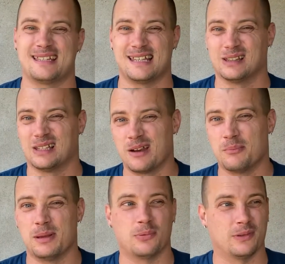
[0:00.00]
I see a lot
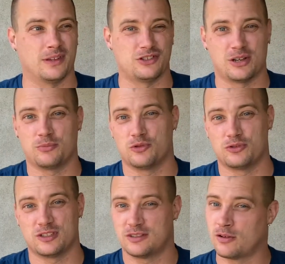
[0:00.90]
of people in the gym who
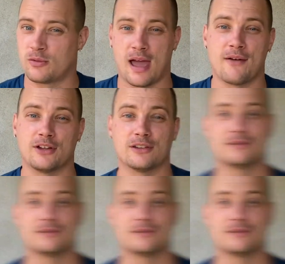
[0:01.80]
just don't have it.